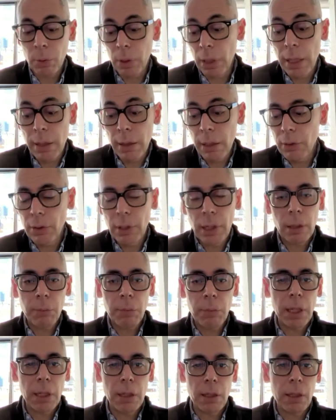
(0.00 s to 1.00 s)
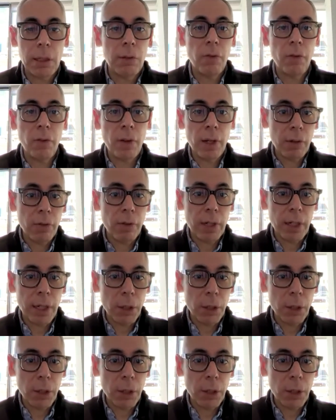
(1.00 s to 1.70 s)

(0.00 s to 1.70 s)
and they tell me that it's very, very